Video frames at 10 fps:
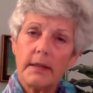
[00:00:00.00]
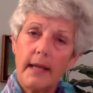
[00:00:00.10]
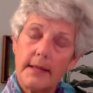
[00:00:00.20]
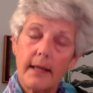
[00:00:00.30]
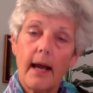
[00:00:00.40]
it
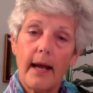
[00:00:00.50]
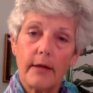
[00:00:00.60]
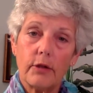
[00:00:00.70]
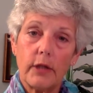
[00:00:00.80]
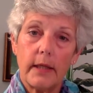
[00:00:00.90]
has a
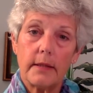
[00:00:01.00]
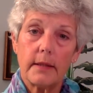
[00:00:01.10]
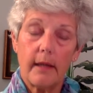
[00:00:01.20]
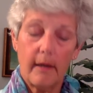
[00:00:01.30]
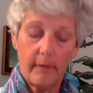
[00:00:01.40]
higher chance
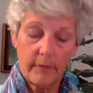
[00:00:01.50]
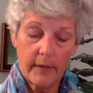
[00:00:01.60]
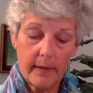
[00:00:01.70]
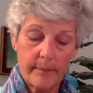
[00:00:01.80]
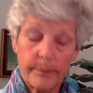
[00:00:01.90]

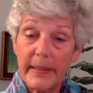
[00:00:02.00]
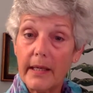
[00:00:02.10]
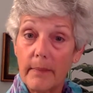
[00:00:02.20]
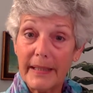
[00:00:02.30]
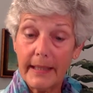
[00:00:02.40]
of
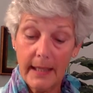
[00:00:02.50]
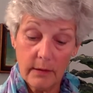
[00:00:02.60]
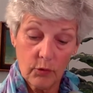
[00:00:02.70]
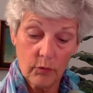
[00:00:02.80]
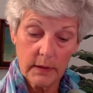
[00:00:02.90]
becoming
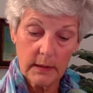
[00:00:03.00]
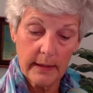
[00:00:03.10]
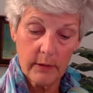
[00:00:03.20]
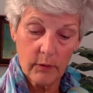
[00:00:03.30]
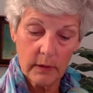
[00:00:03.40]
cancerous
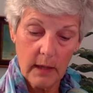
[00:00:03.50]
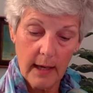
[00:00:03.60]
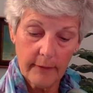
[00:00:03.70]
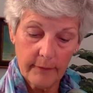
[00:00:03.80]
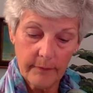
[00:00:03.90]
later in
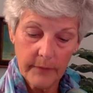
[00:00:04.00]
life.